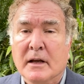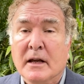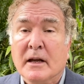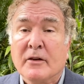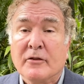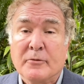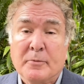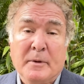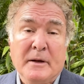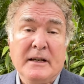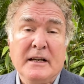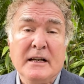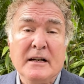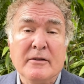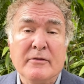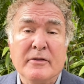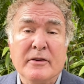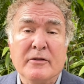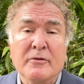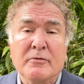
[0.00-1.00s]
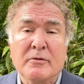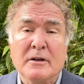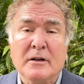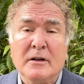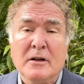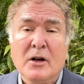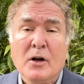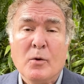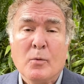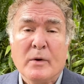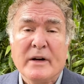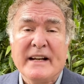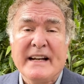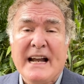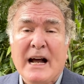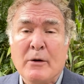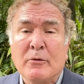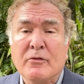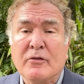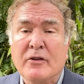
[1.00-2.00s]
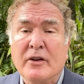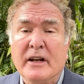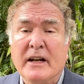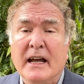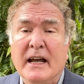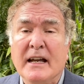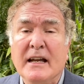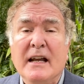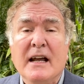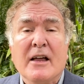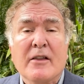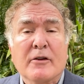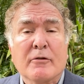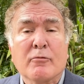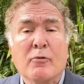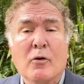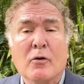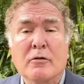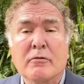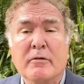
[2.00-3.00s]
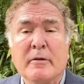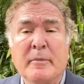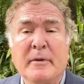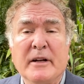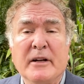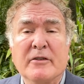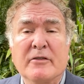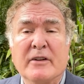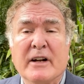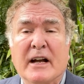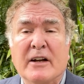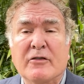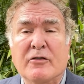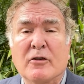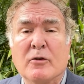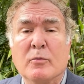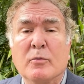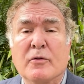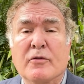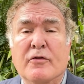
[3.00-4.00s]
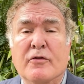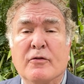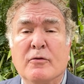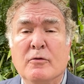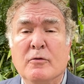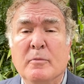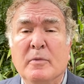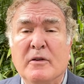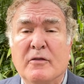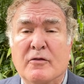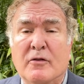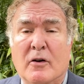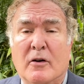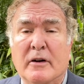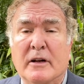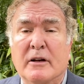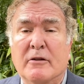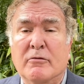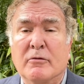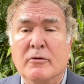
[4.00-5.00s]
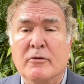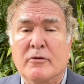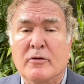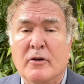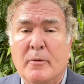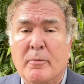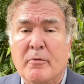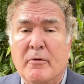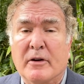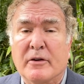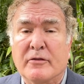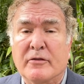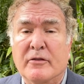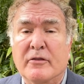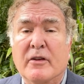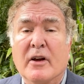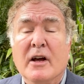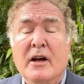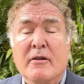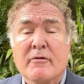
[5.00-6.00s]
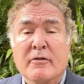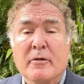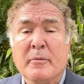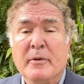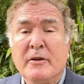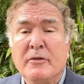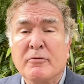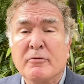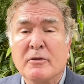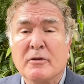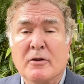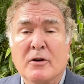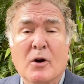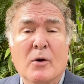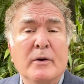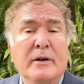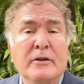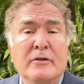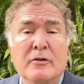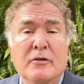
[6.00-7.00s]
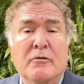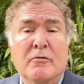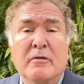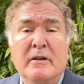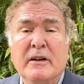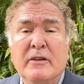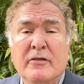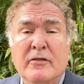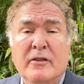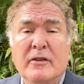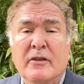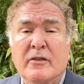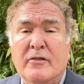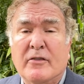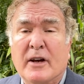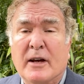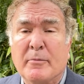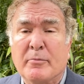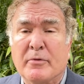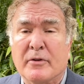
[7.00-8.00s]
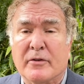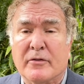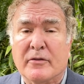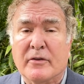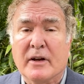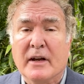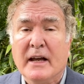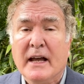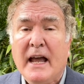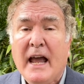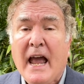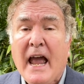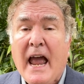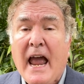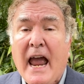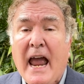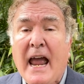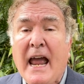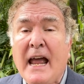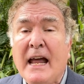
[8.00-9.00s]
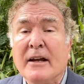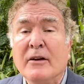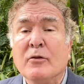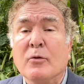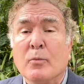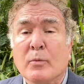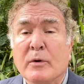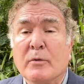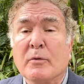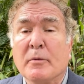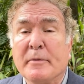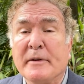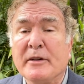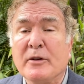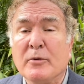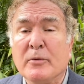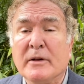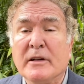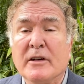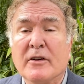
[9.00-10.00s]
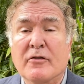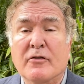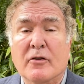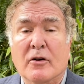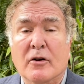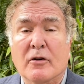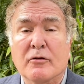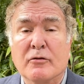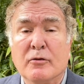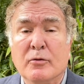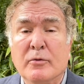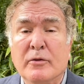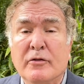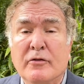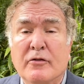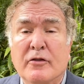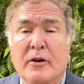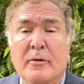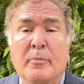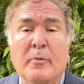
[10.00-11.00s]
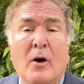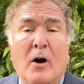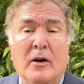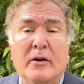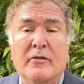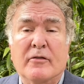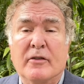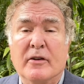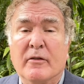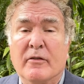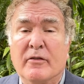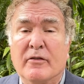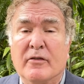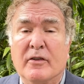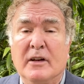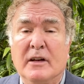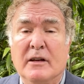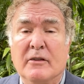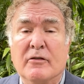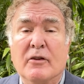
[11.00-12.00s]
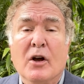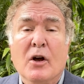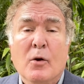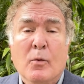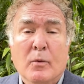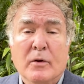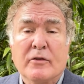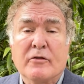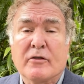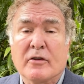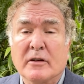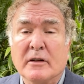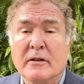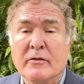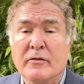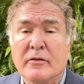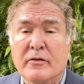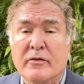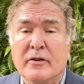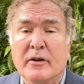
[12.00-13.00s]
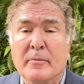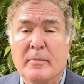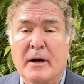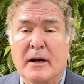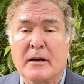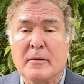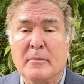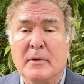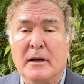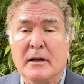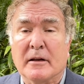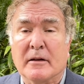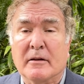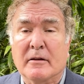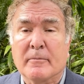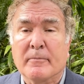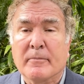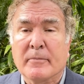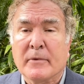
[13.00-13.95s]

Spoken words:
Speaking of Israel, we announced today that Royal Caribbean International will soon be starting cruise operations from Israel, going to Greece and to Cyprus. And we will be doing this on our newest ship, Odyssey of the Seas, which delivers in about a month.